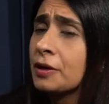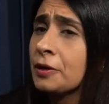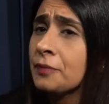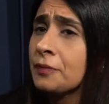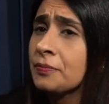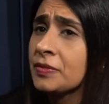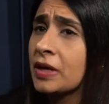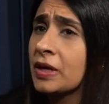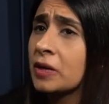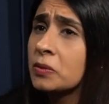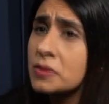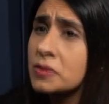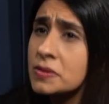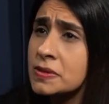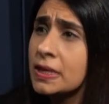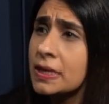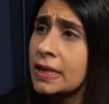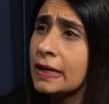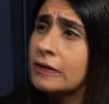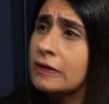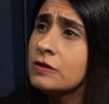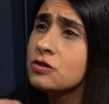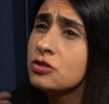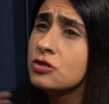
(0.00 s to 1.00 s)
I wouldn't say
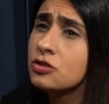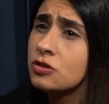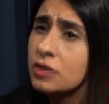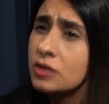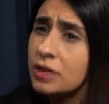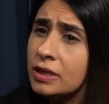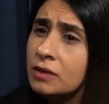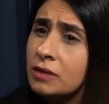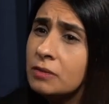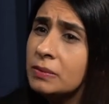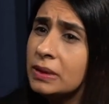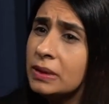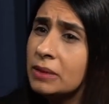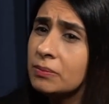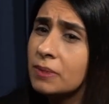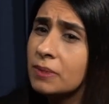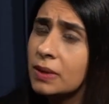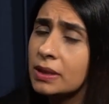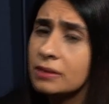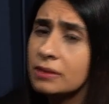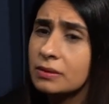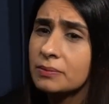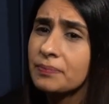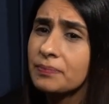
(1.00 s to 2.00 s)
intrigue me,
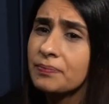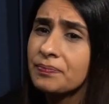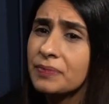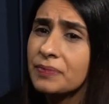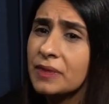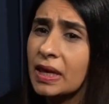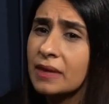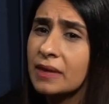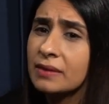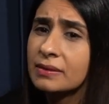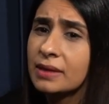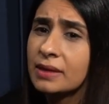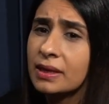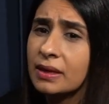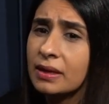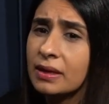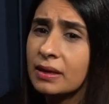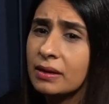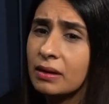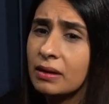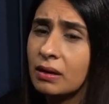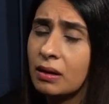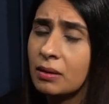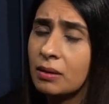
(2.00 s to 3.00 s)
but they,
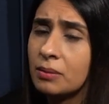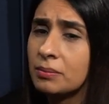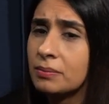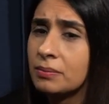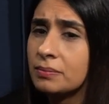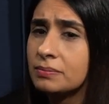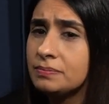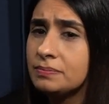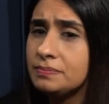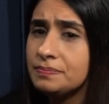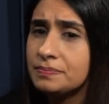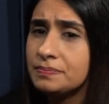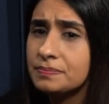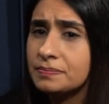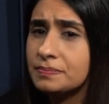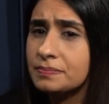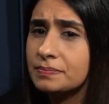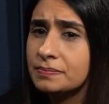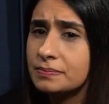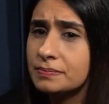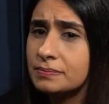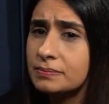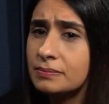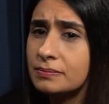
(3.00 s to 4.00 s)

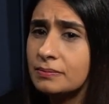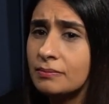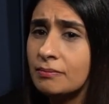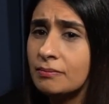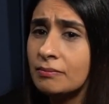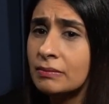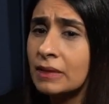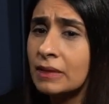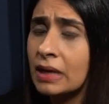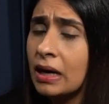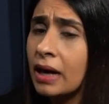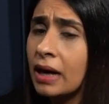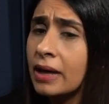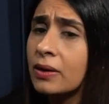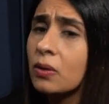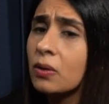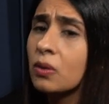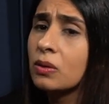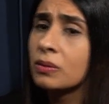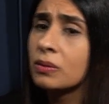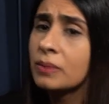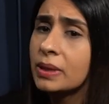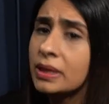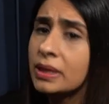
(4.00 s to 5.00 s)
I've
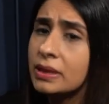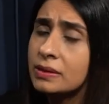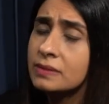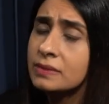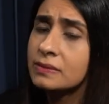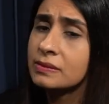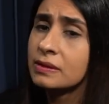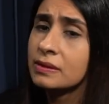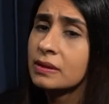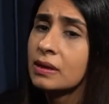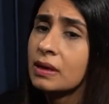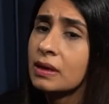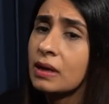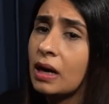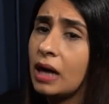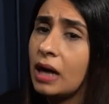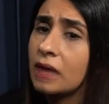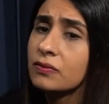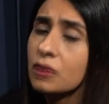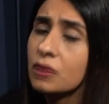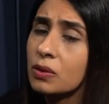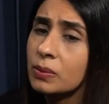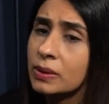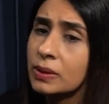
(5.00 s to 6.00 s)
always
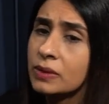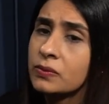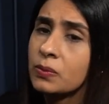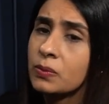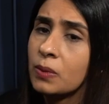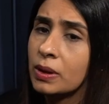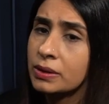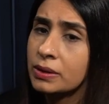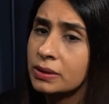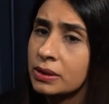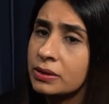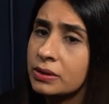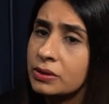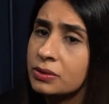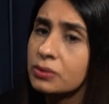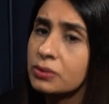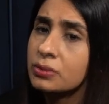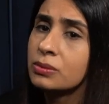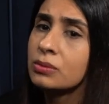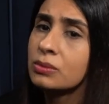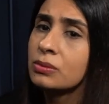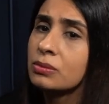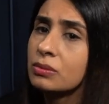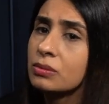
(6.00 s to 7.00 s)
wanted
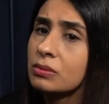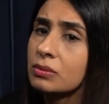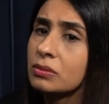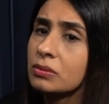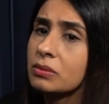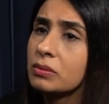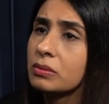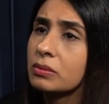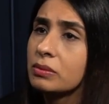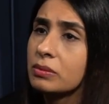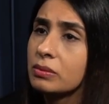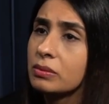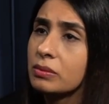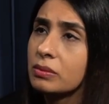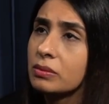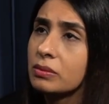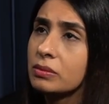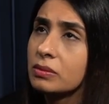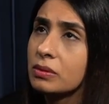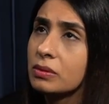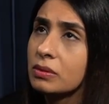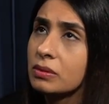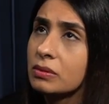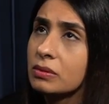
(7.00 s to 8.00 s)
to
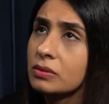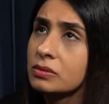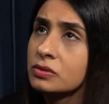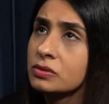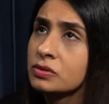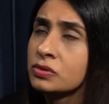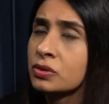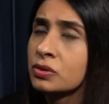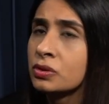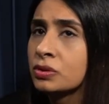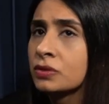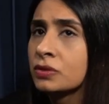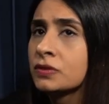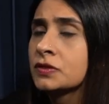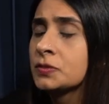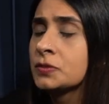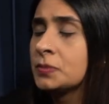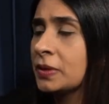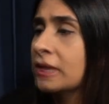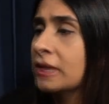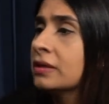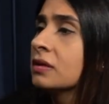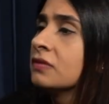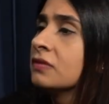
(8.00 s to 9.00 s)
sort of
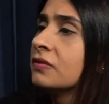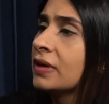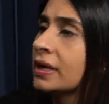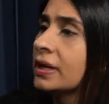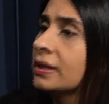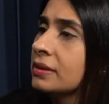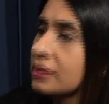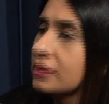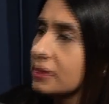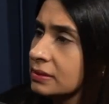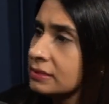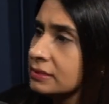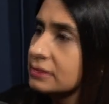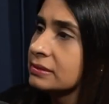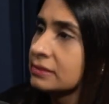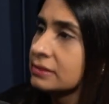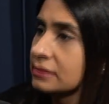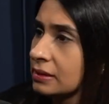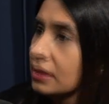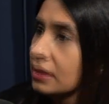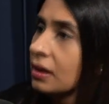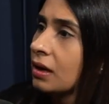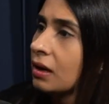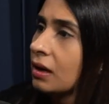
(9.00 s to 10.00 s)
spread awareness
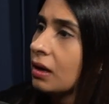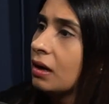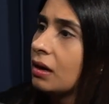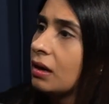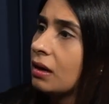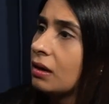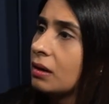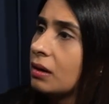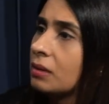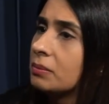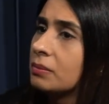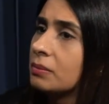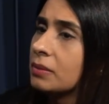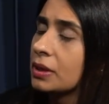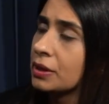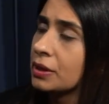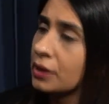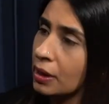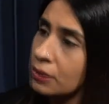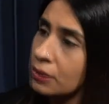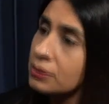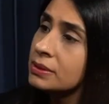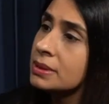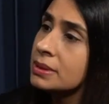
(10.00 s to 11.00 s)

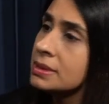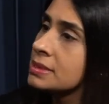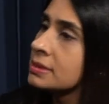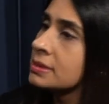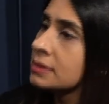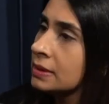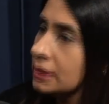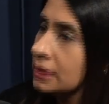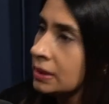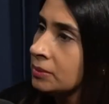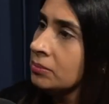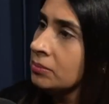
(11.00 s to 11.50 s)
around this theme,